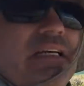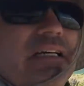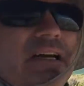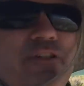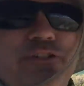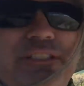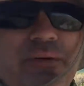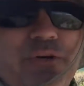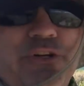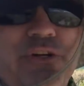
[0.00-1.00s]
Another
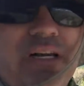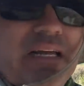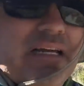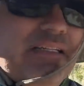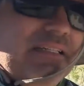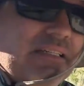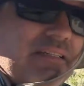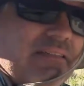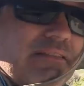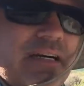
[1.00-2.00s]
similar lake
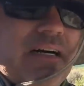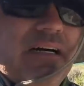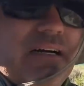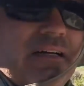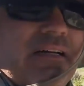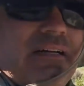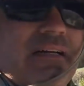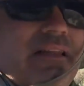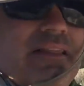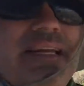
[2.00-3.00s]
is the
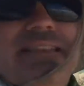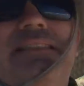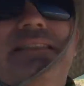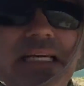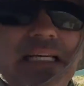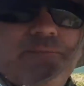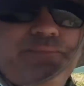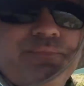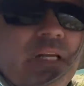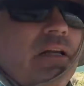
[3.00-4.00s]
Dead Sea,
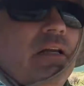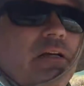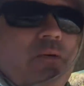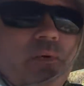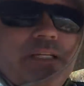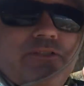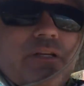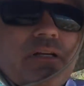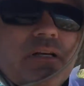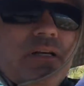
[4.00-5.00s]
which
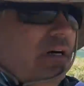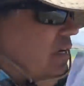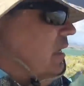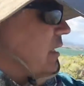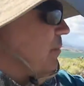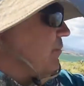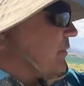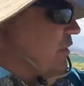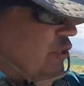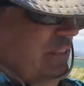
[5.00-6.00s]

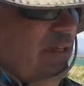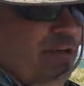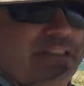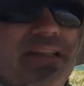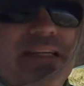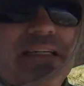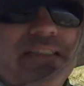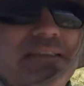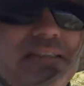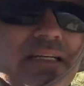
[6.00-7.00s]
very similar to
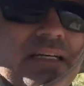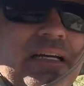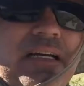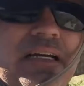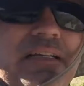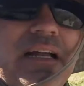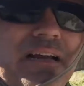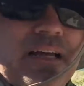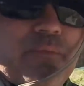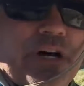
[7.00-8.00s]
this, that
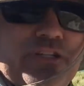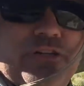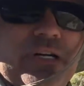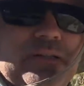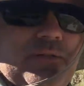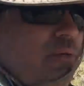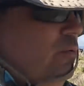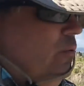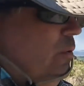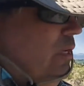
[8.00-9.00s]
led Mark Twain
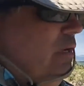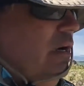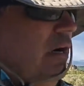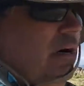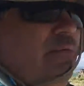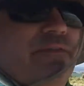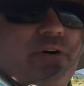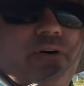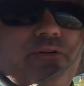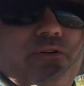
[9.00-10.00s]
to
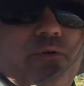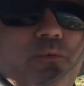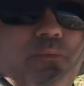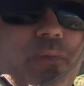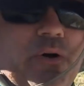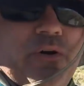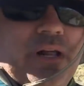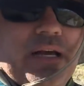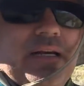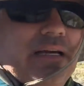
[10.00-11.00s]
refer to Mono
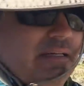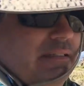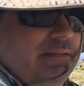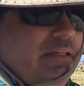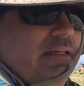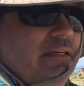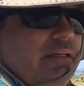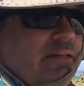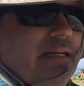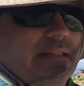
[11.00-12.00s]
Lake as
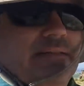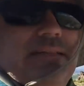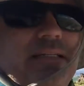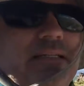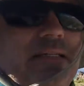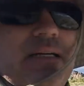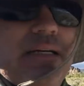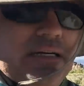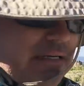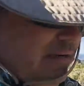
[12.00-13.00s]
the Dead Sea
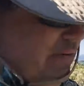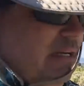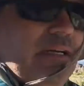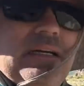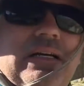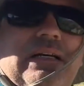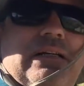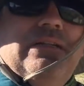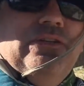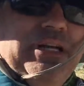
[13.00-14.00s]
of the